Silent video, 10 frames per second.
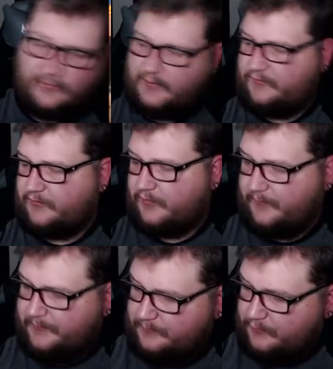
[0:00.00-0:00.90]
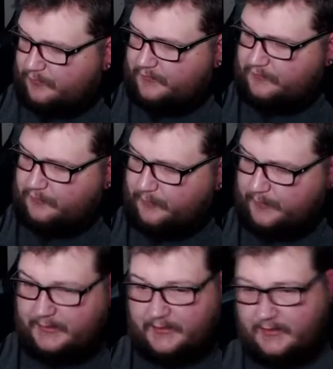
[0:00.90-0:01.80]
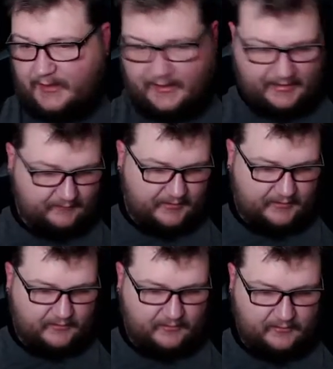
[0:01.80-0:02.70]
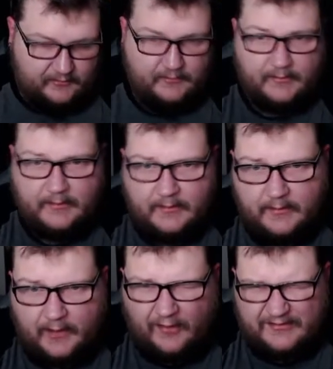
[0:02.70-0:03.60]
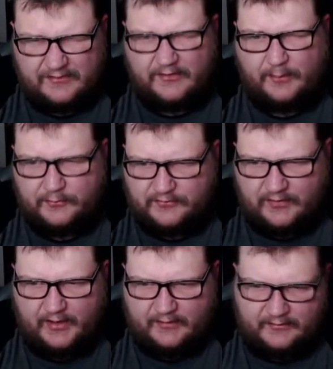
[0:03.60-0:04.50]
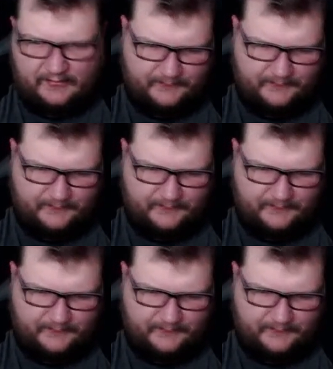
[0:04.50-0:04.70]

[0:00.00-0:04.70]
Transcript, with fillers: Pretty sure. Pretty sure we did not have that card. I'll have to double check.